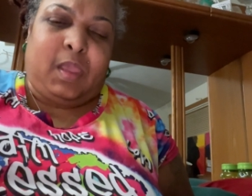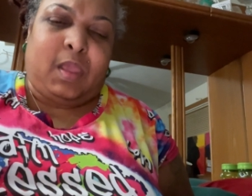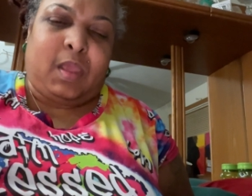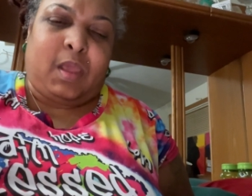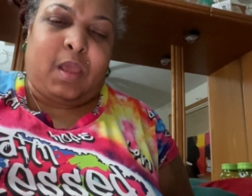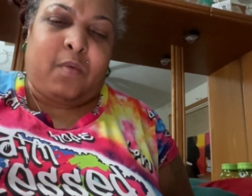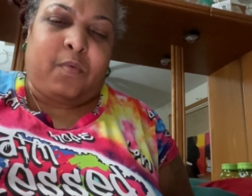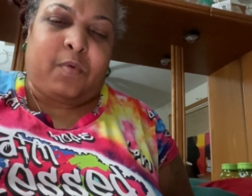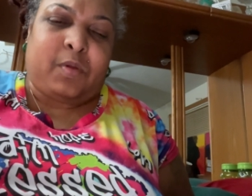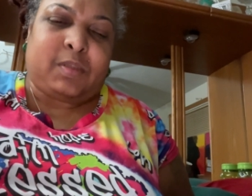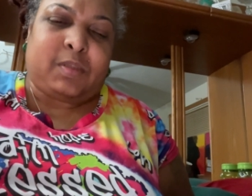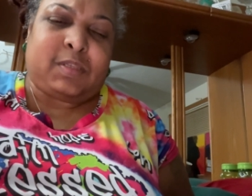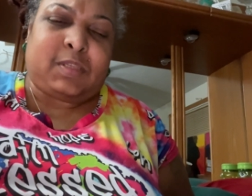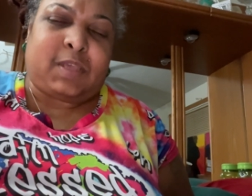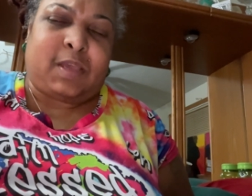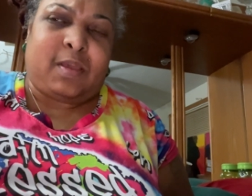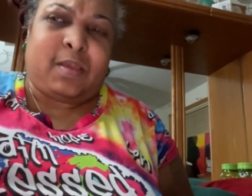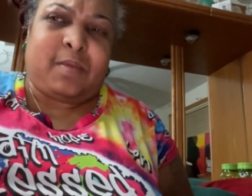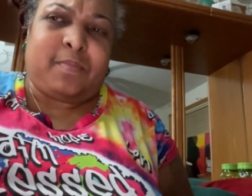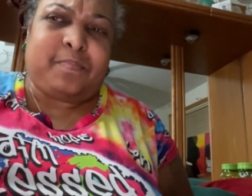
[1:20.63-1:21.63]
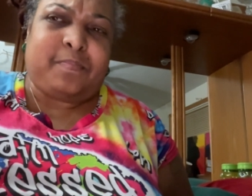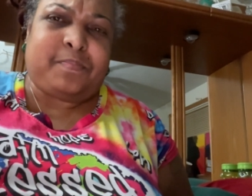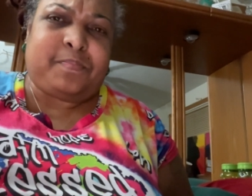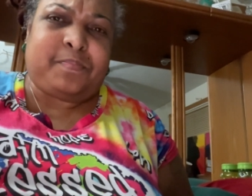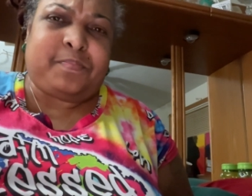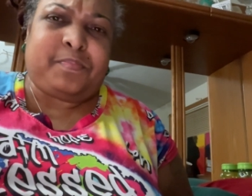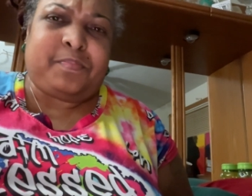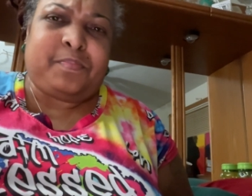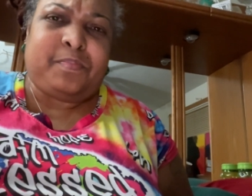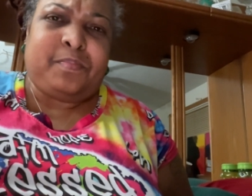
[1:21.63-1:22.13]
I want to say
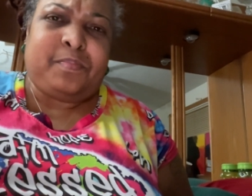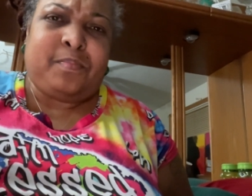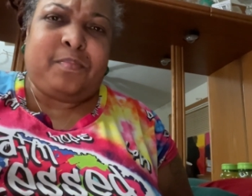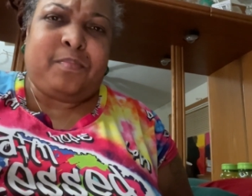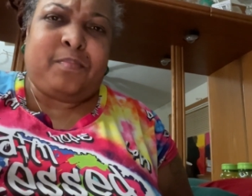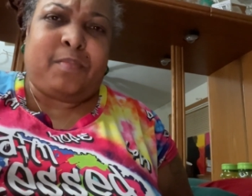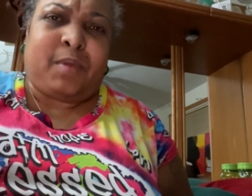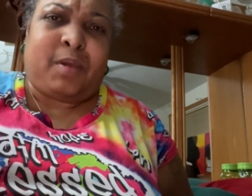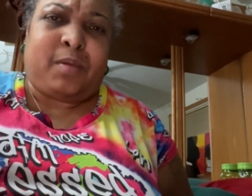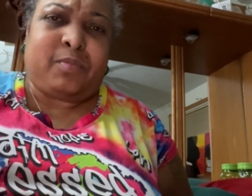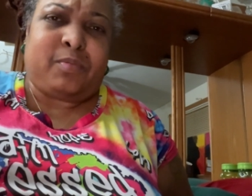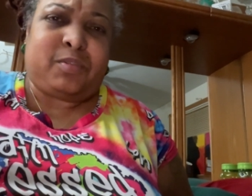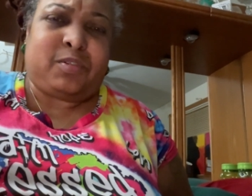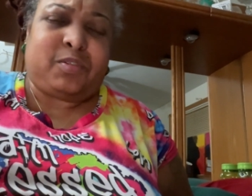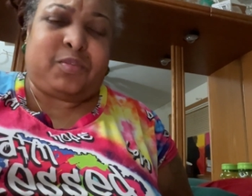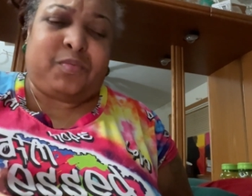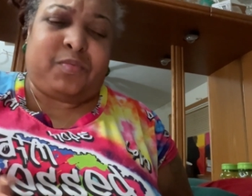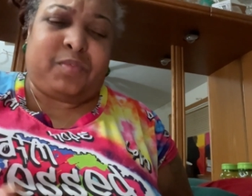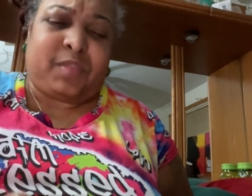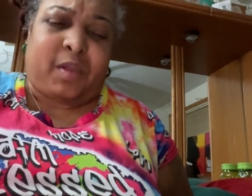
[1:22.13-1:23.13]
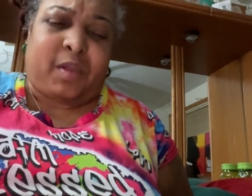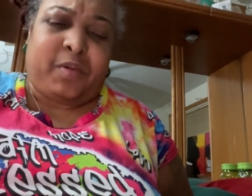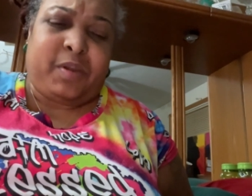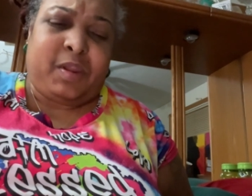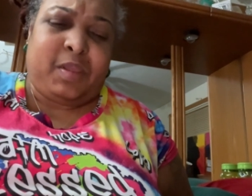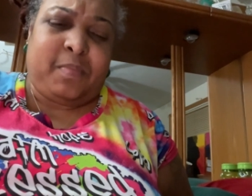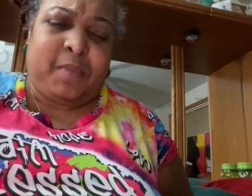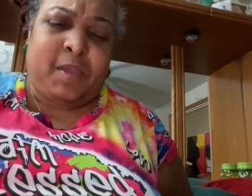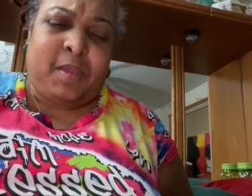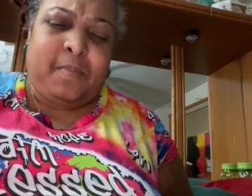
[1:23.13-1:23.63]
about
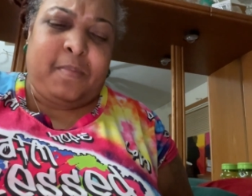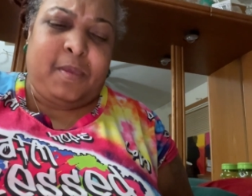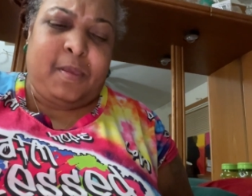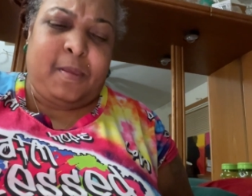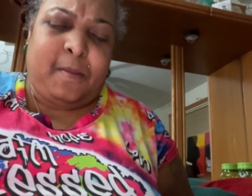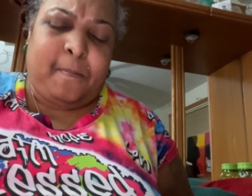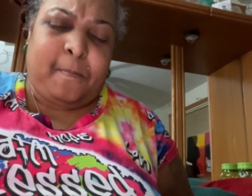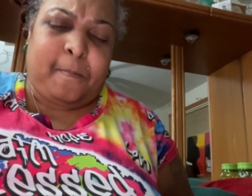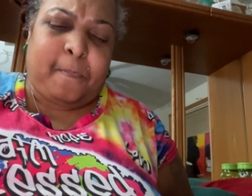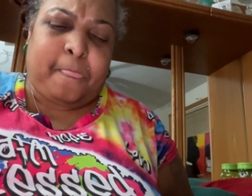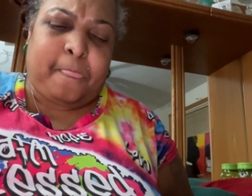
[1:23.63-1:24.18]
2:30 maybe.